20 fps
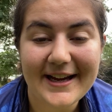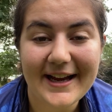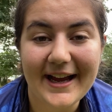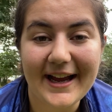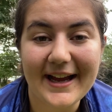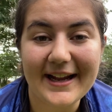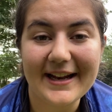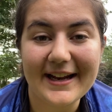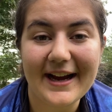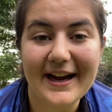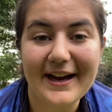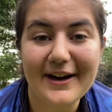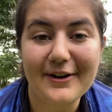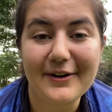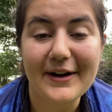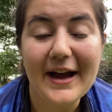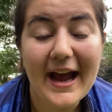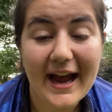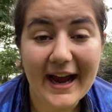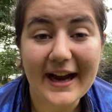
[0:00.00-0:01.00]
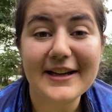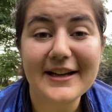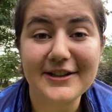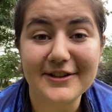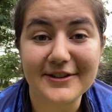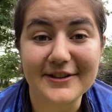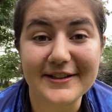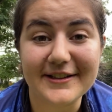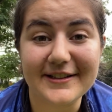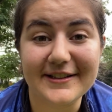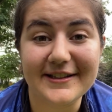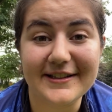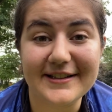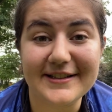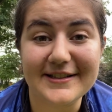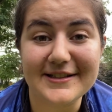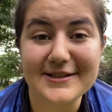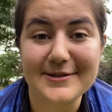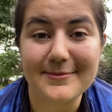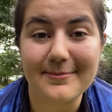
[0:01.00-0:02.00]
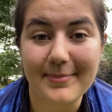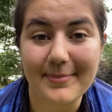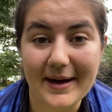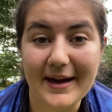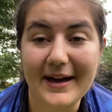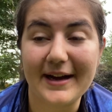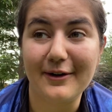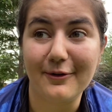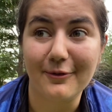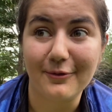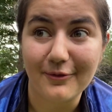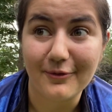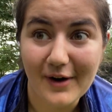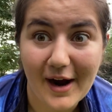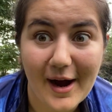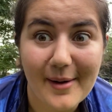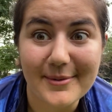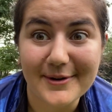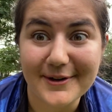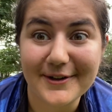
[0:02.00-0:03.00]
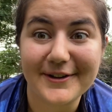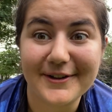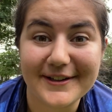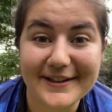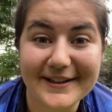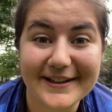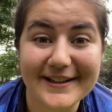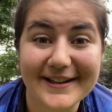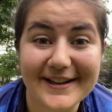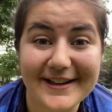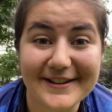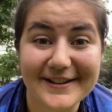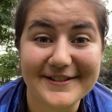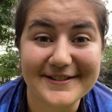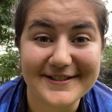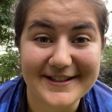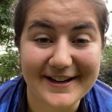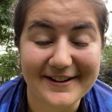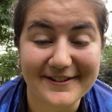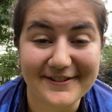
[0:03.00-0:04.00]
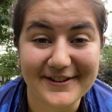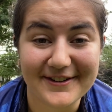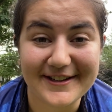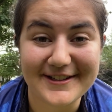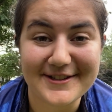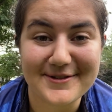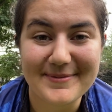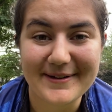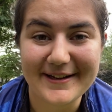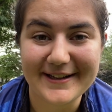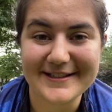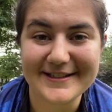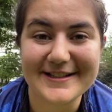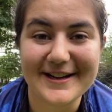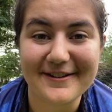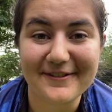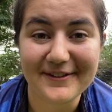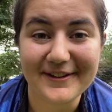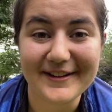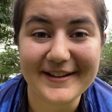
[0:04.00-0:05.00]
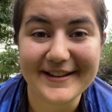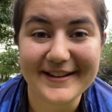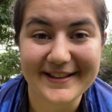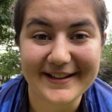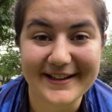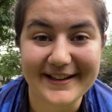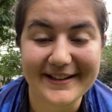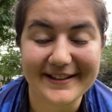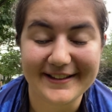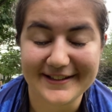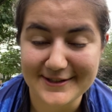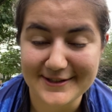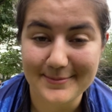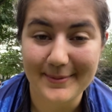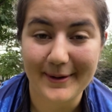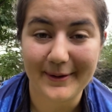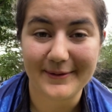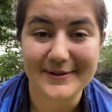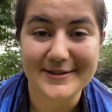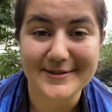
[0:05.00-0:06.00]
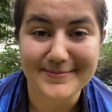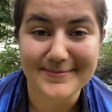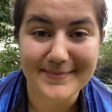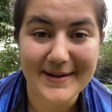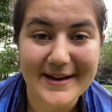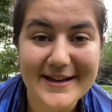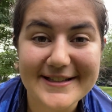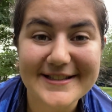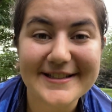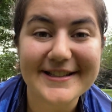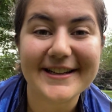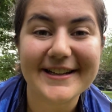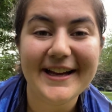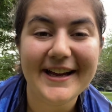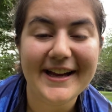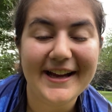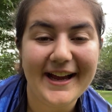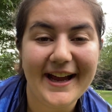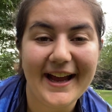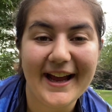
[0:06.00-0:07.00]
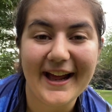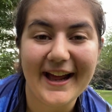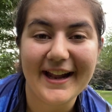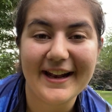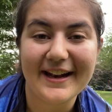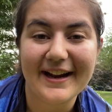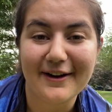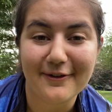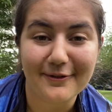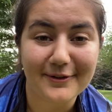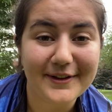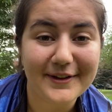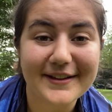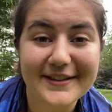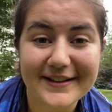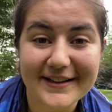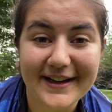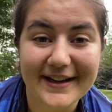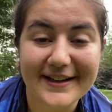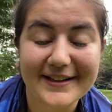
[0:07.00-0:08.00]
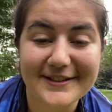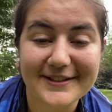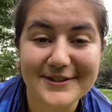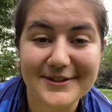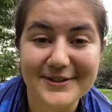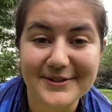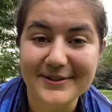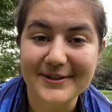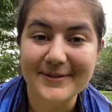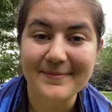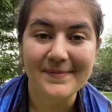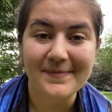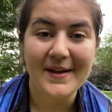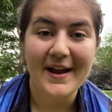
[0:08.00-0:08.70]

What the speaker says: and how accurate it is by Robin Hooding an arrow downrange, because I really think this bow is amazing and I really think I can do it.